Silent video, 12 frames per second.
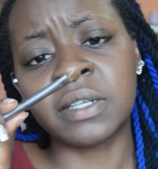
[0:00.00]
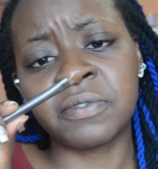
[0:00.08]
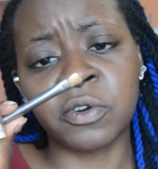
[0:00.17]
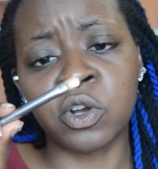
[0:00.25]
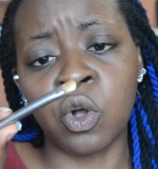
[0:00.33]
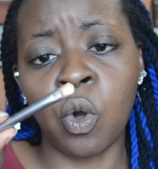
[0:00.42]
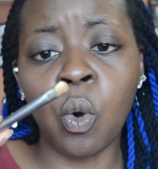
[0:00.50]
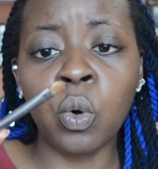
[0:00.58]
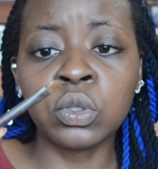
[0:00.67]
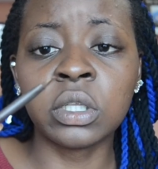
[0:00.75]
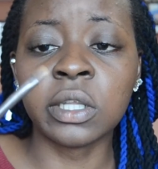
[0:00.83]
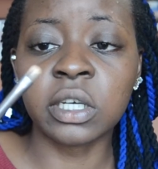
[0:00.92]
it for a
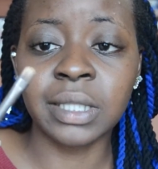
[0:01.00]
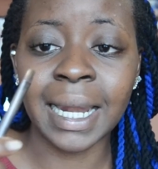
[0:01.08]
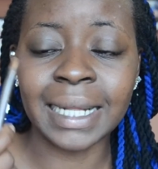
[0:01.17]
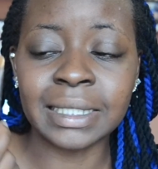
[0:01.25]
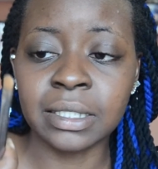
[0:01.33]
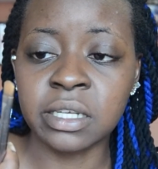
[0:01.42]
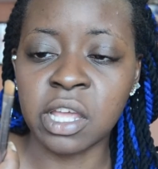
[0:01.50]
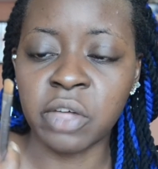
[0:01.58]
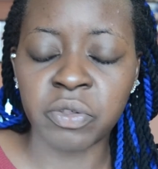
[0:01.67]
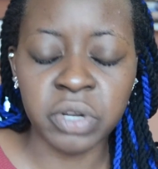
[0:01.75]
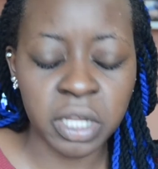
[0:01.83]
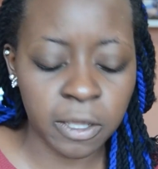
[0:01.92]
gold look that I did the
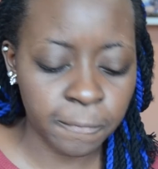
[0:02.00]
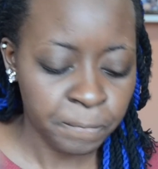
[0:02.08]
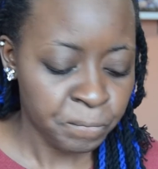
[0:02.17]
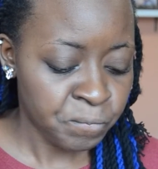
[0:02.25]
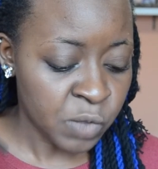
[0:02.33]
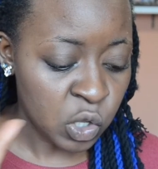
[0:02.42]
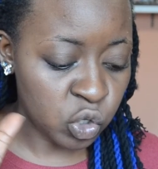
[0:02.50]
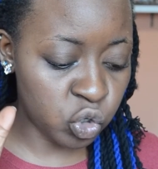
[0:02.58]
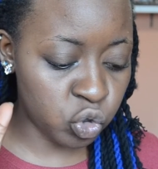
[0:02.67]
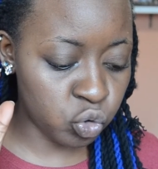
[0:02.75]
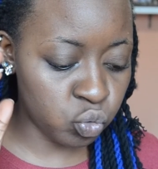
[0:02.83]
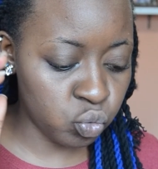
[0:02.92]
other day.
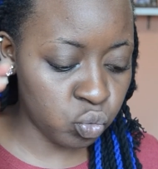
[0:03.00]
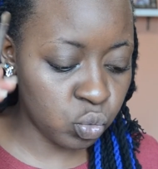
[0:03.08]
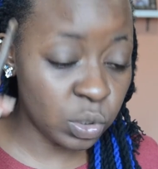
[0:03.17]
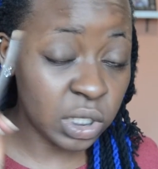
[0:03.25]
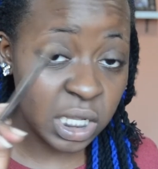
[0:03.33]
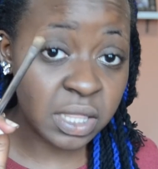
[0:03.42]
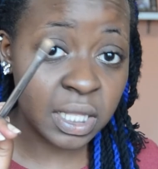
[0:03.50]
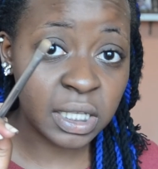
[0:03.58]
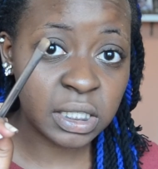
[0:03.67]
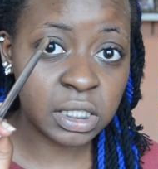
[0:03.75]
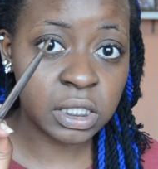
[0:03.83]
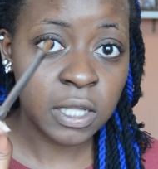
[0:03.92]
You need
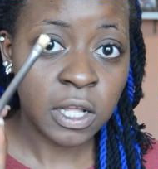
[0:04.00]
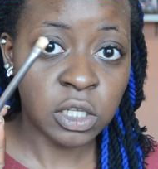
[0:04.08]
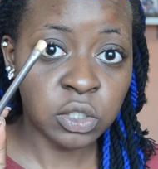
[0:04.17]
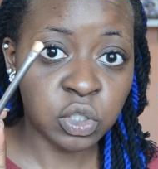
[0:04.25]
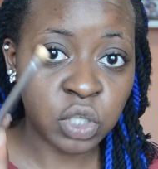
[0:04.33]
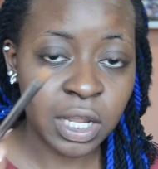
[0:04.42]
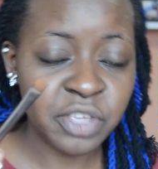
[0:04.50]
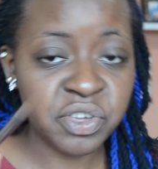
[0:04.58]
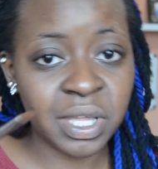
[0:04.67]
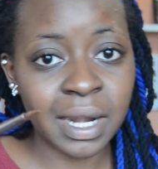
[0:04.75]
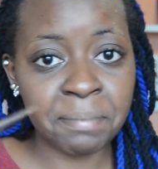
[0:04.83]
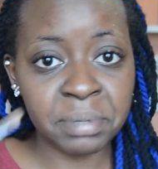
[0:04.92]
this so that you
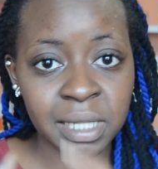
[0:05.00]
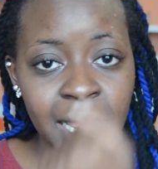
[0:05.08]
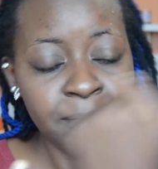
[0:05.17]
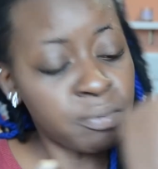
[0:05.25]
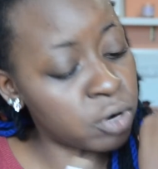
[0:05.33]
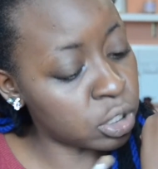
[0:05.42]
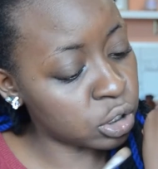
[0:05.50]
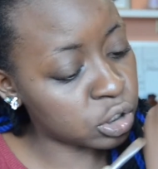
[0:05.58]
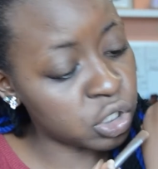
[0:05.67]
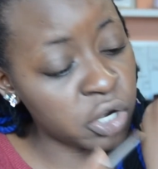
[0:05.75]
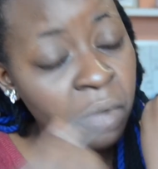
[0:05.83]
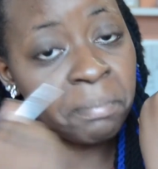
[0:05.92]
can apply products.
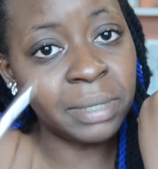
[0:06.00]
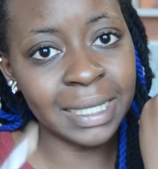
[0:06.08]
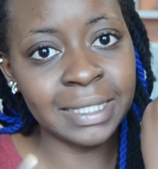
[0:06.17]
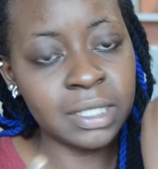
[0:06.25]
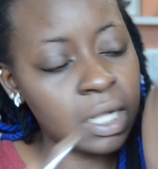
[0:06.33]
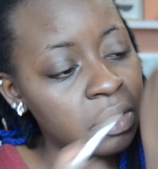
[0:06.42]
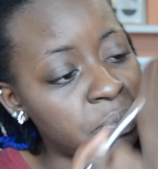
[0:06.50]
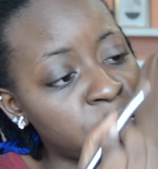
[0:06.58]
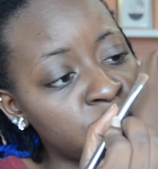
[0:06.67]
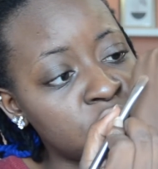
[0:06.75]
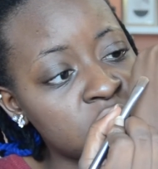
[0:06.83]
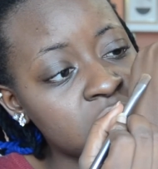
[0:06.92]
You're not blending out the
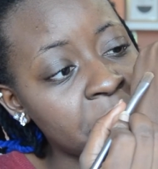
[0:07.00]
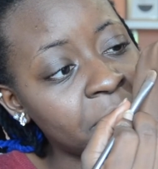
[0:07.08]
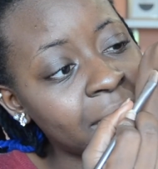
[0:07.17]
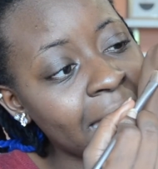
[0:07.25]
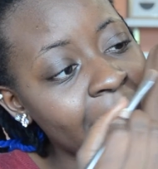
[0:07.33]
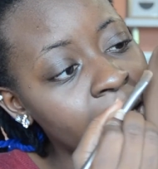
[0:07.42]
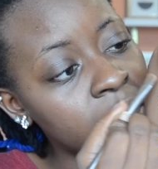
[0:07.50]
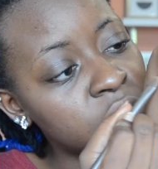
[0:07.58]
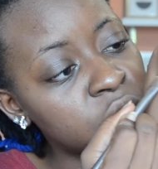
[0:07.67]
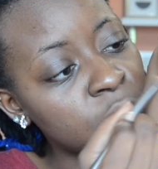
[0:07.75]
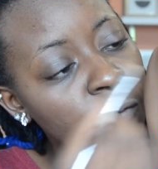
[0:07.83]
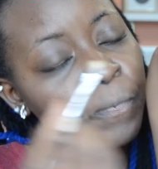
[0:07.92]
product, you're just applying it.
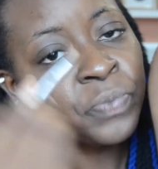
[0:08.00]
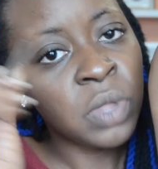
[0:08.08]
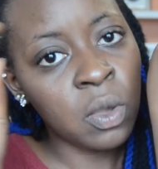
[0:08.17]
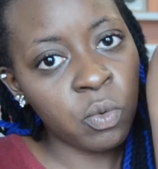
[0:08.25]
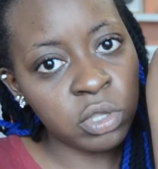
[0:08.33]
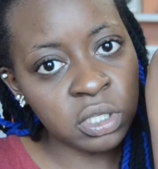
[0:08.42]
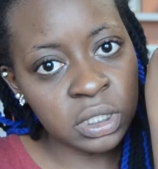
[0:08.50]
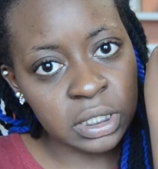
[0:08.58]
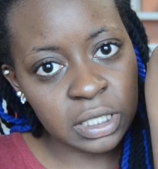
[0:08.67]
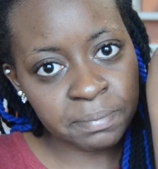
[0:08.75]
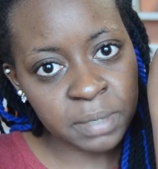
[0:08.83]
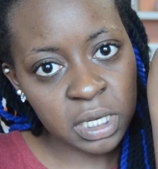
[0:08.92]
So when you
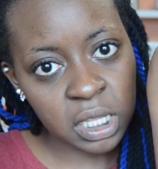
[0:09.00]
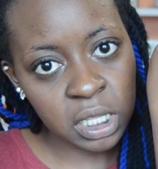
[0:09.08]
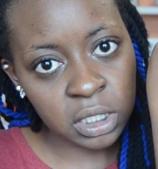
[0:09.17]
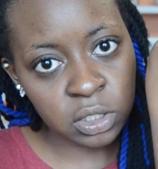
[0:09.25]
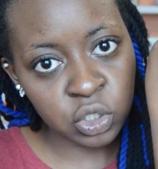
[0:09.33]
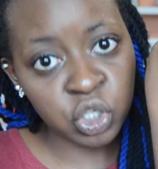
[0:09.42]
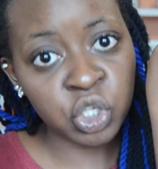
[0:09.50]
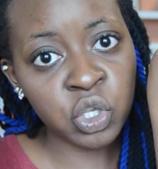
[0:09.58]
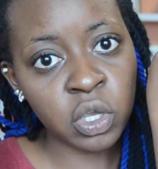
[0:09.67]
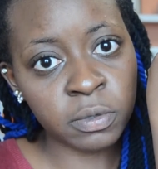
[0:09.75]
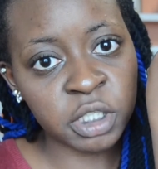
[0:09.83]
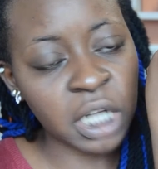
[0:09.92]
dip it into
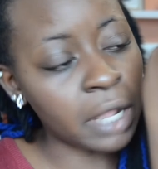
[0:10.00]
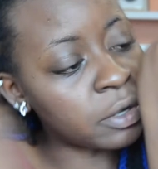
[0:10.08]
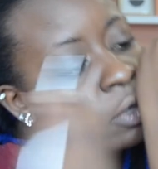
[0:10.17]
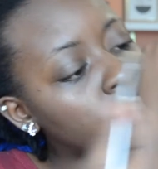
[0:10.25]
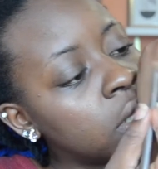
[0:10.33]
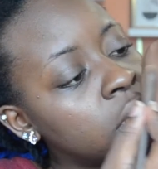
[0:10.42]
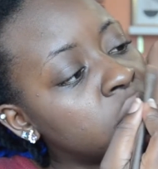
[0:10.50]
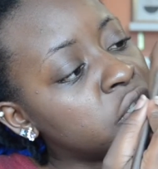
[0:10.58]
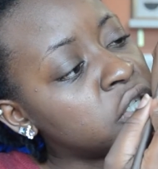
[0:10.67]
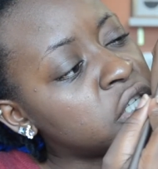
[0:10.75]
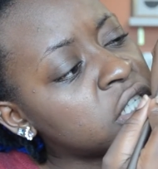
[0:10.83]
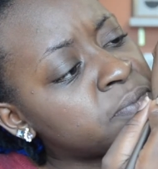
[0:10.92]
your shadow,
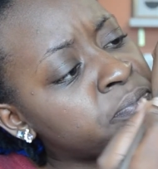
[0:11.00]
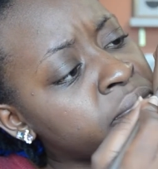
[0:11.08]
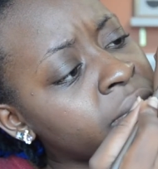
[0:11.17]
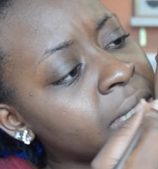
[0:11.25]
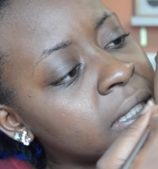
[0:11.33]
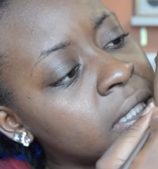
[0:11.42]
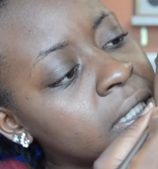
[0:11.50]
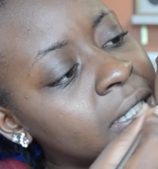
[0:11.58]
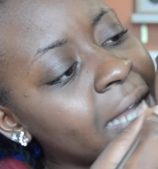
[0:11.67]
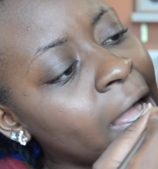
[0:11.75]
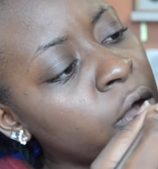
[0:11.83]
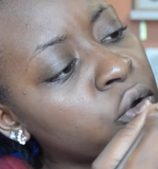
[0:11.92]
you just press it
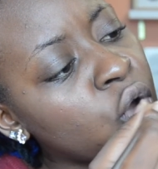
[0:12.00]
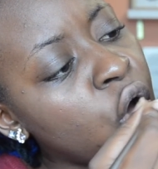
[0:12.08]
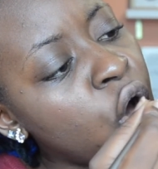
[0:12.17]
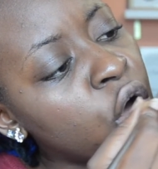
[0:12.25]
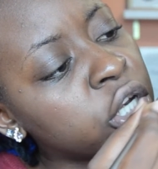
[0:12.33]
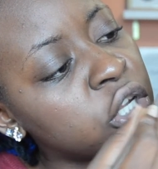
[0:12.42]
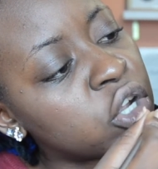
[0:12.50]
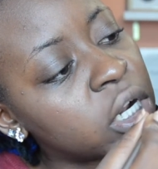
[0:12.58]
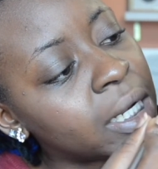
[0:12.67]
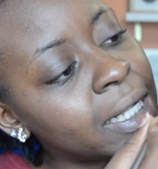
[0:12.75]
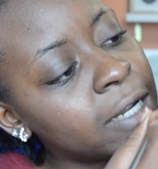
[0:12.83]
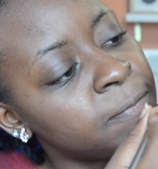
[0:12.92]
down on your
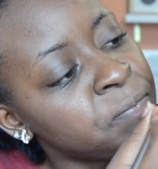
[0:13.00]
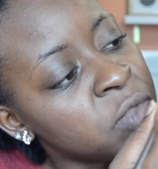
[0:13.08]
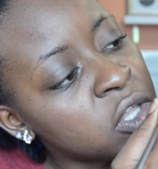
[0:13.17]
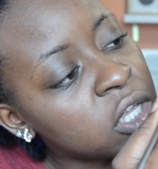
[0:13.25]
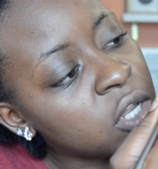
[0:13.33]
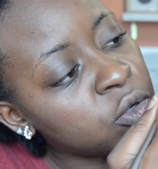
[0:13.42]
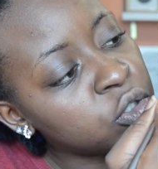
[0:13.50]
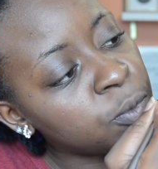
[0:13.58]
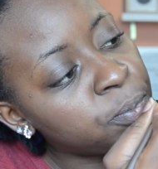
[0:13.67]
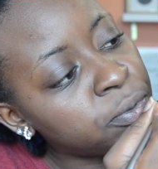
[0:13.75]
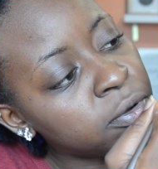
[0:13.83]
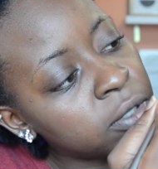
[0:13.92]
lid. You can also
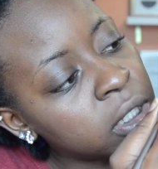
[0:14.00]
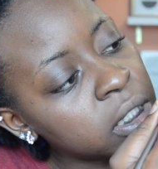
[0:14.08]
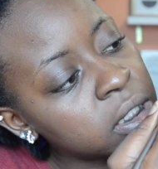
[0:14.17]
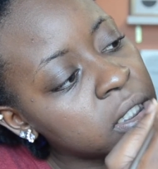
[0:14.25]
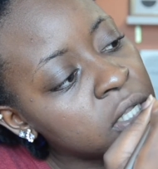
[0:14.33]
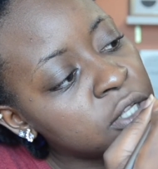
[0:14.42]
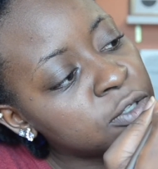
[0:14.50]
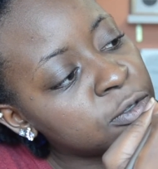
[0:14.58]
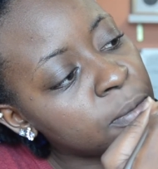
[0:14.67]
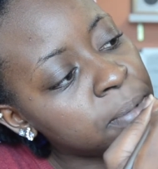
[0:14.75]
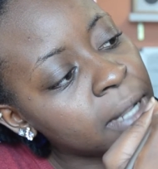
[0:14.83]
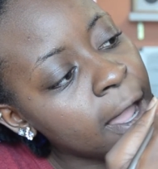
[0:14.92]
pull it to
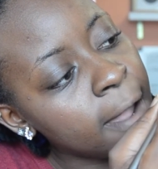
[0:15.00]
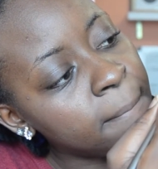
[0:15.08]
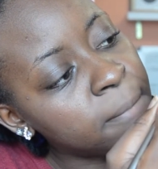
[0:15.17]
apply,